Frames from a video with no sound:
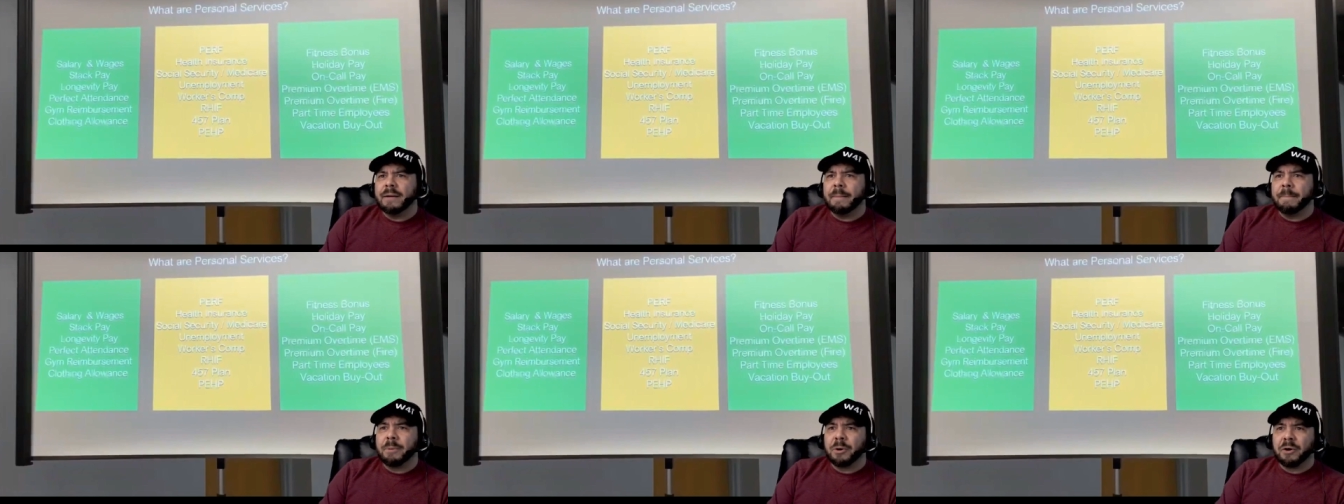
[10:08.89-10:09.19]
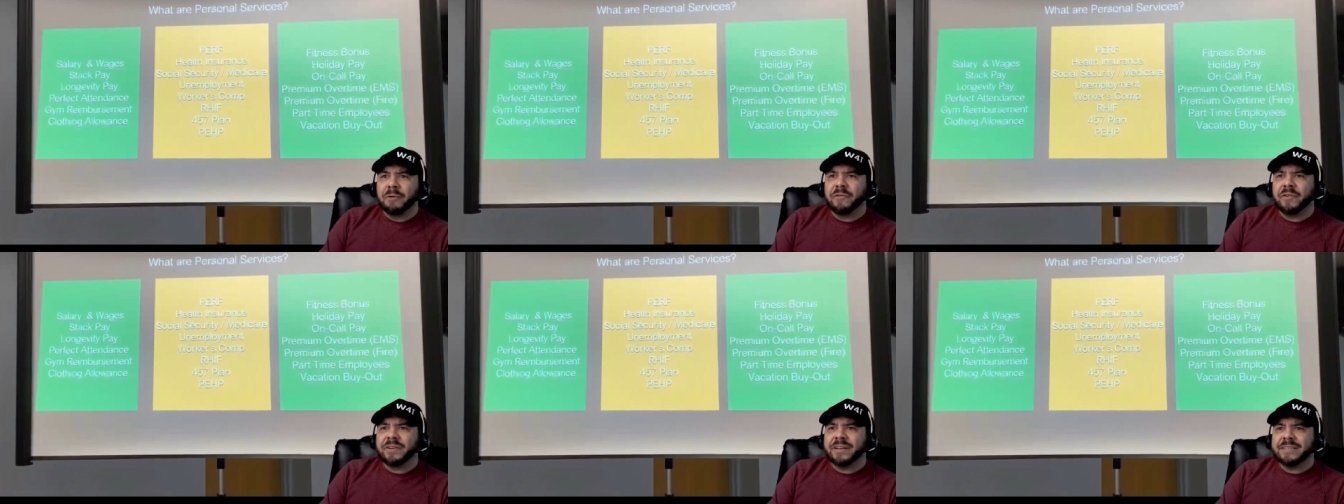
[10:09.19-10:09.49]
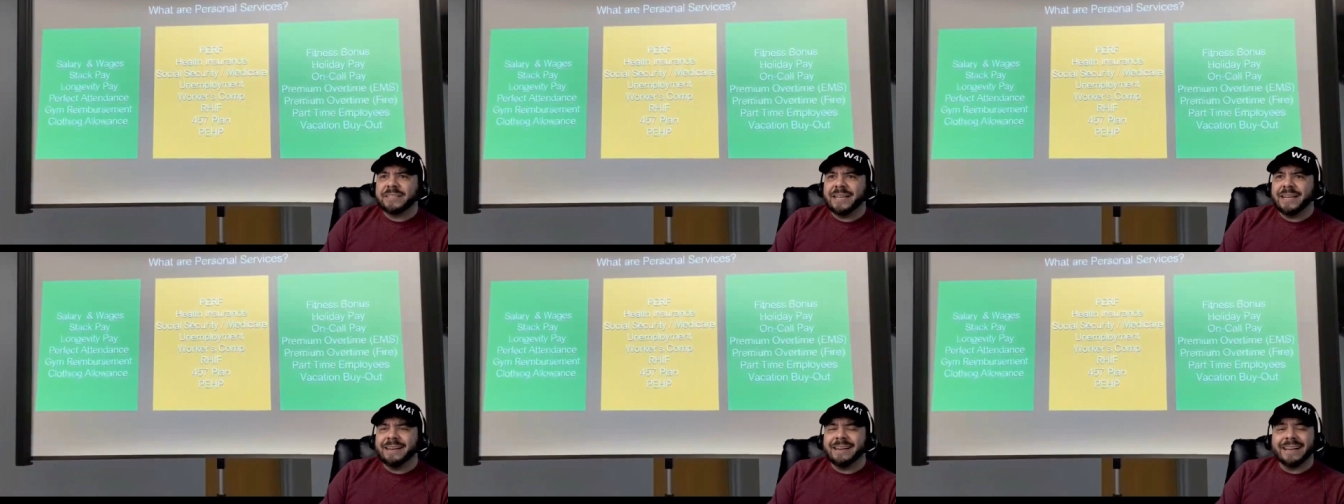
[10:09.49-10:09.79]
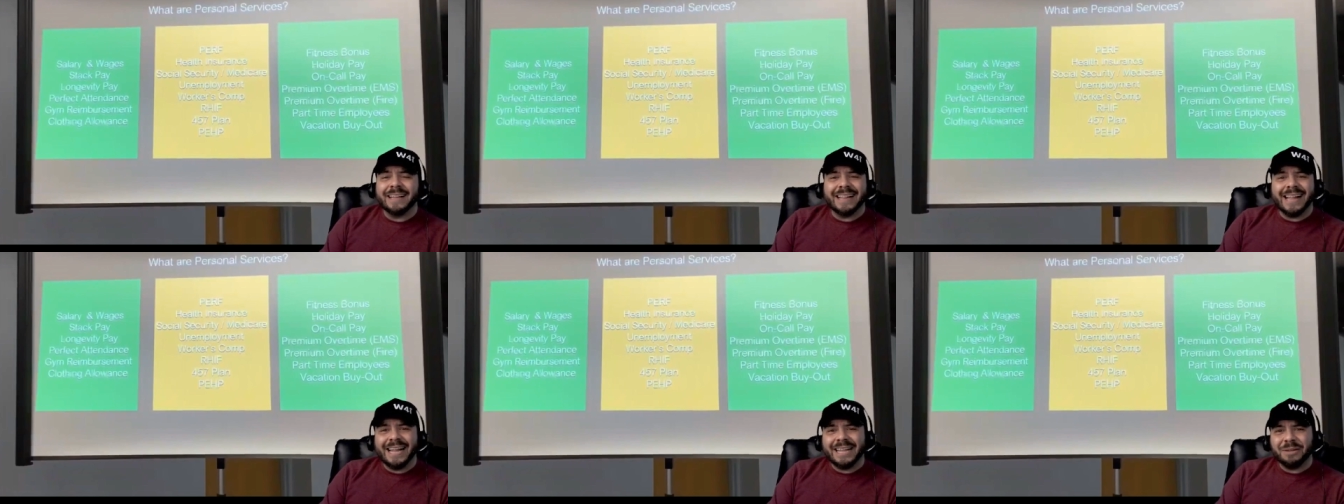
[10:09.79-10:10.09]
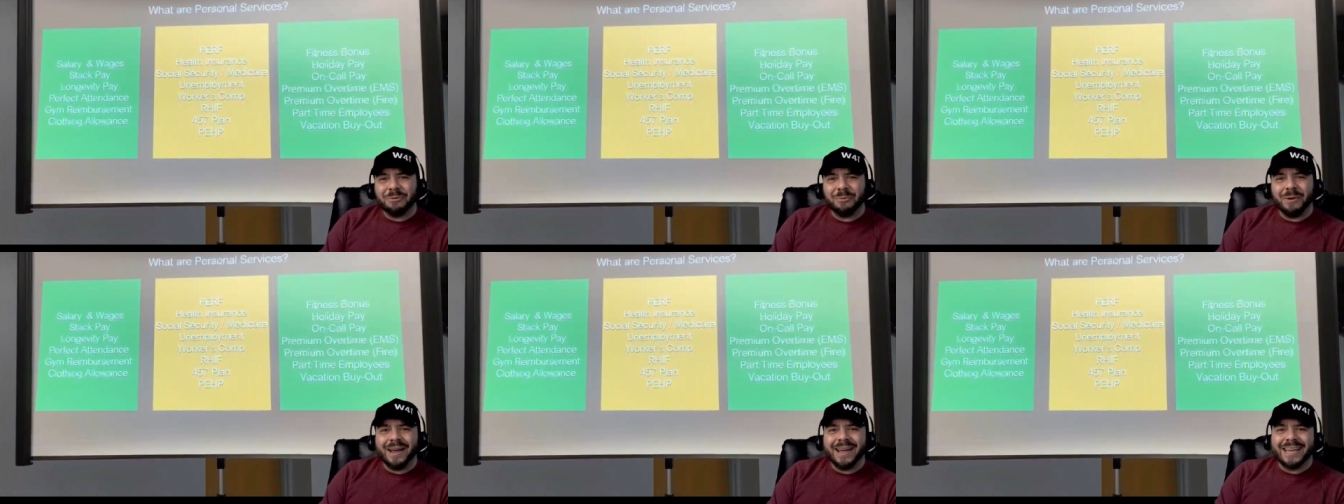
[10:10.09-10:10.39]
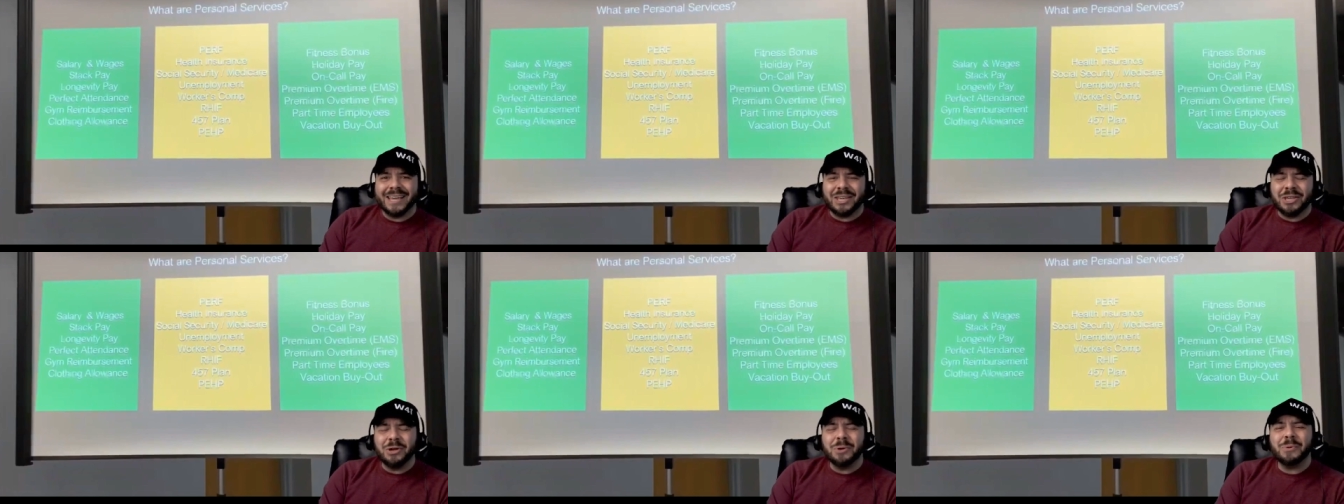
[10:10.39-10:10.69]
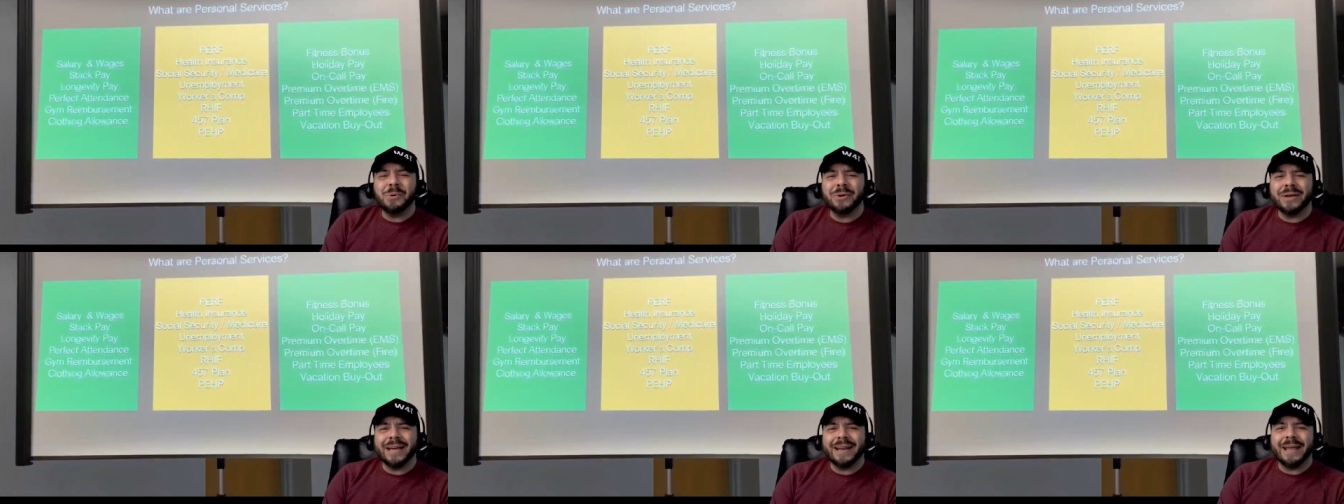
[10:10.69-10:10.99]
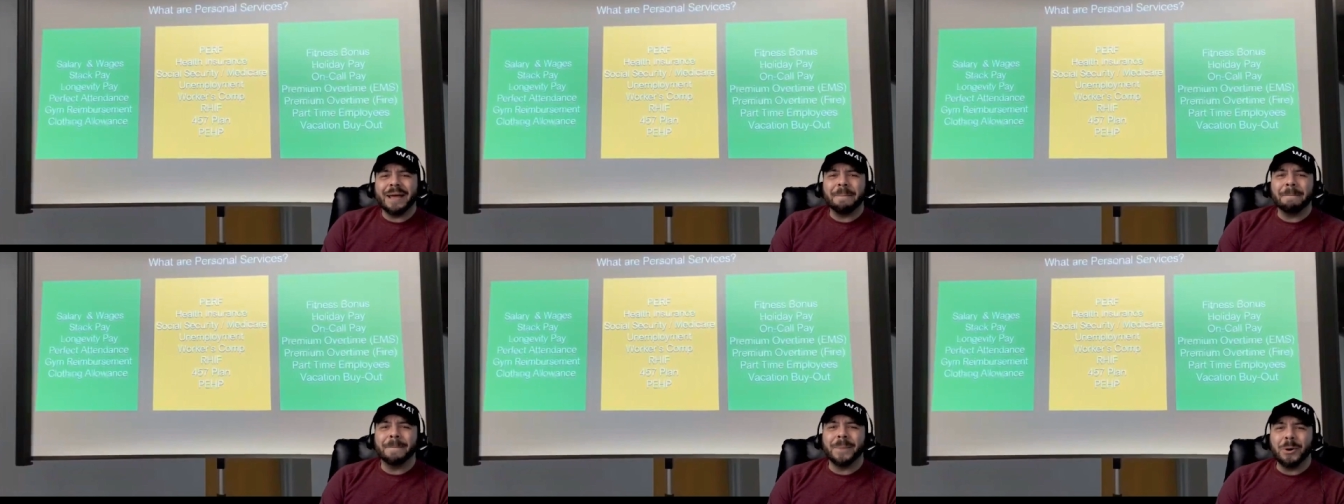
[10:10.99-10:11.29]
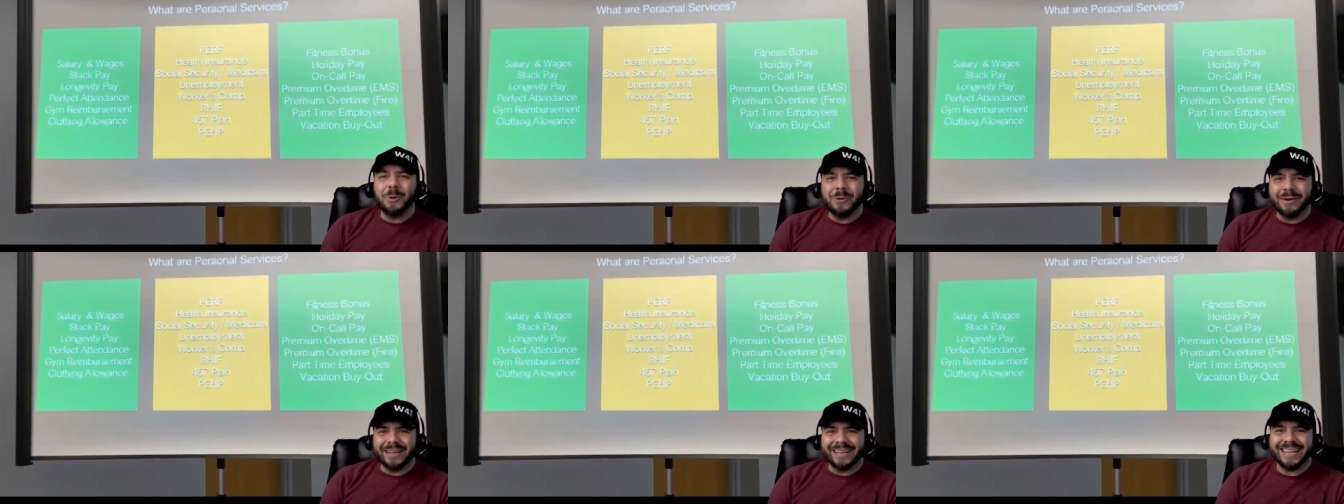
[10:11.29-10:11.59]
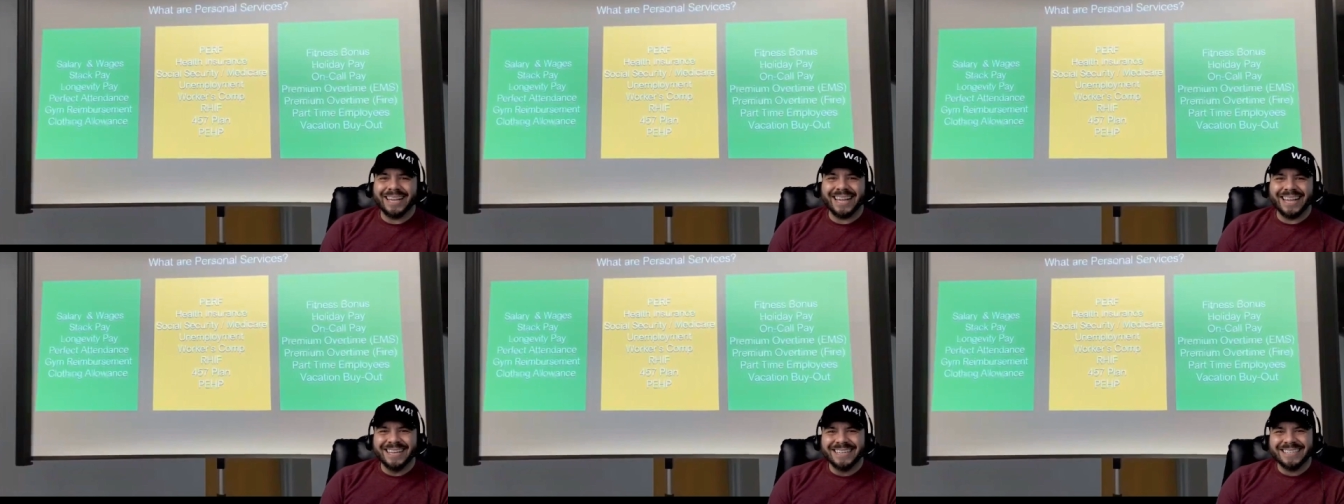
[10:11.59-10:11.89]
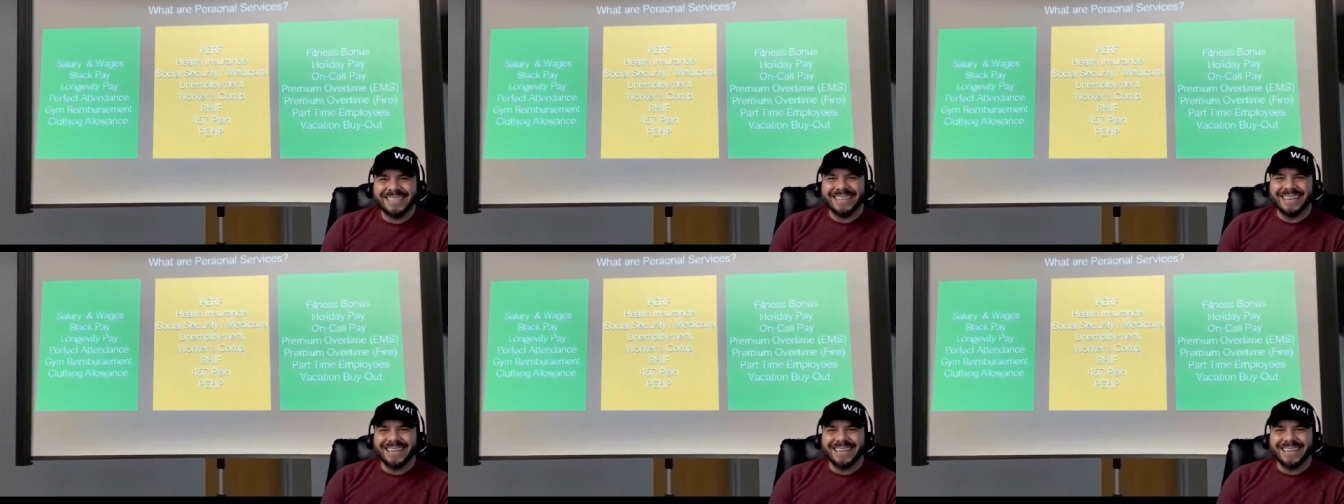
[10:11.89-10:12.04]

Perfect attendance. That's right. You will get a bonus